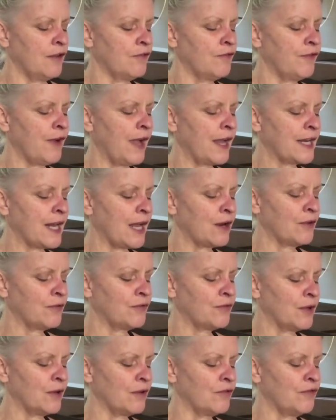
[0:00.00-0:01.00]
And find out
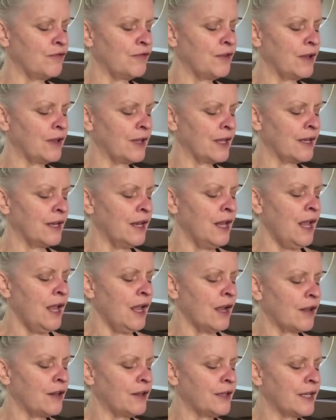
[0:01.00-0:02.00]
if you can feel it
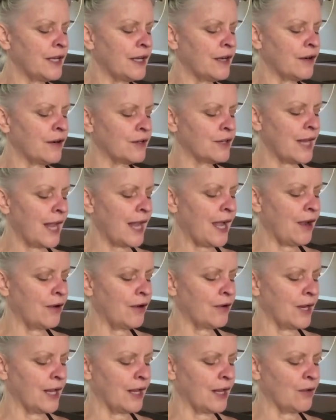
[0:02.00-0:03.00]
clear
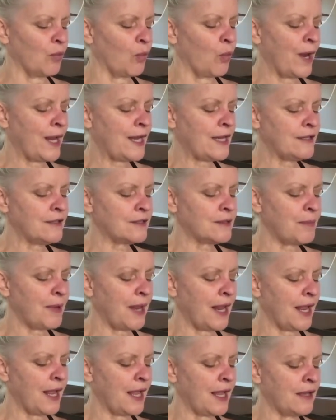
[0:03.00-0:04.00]
down at
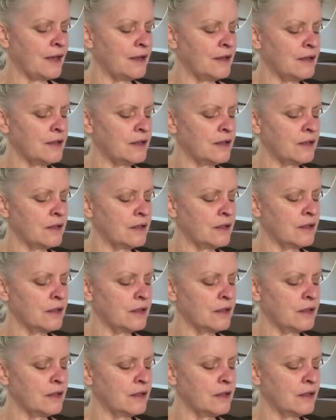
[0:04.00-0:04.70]
waistband,